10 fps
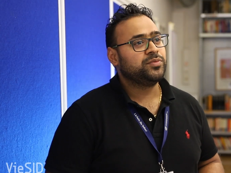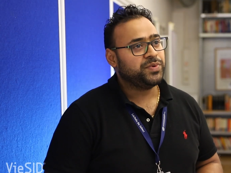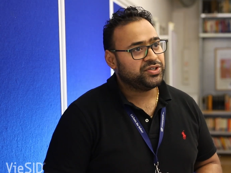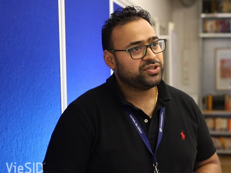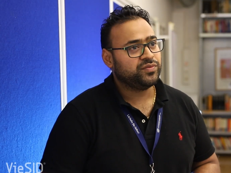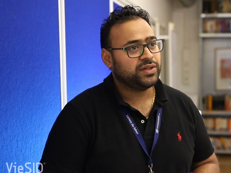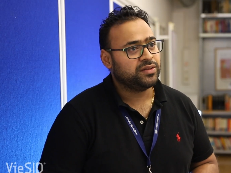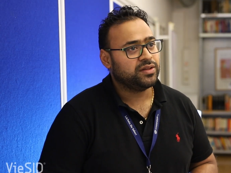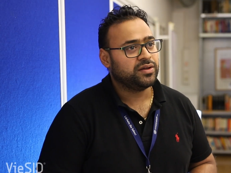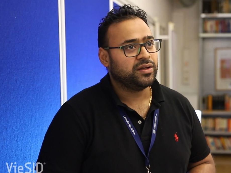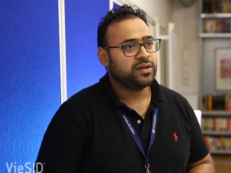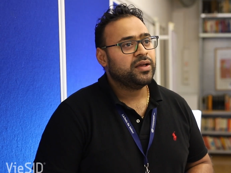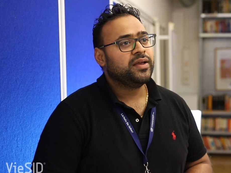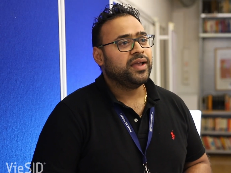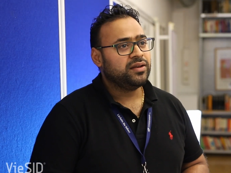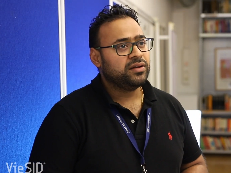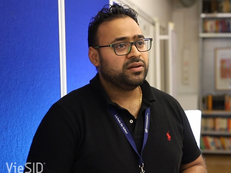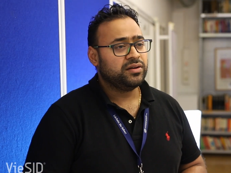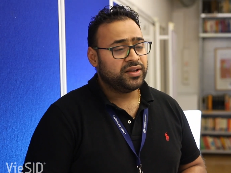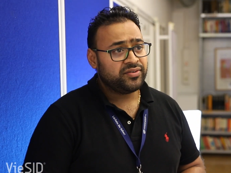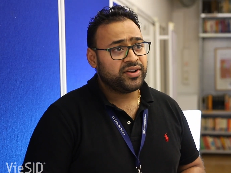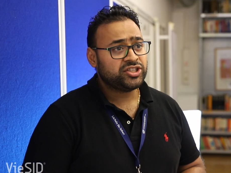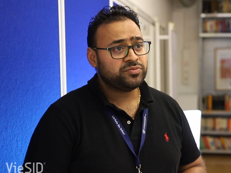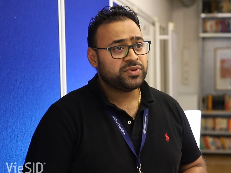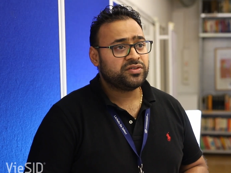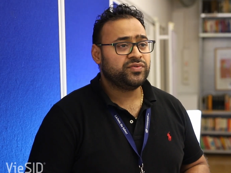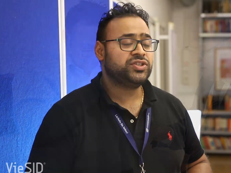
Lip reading: the patient with the internal derangements,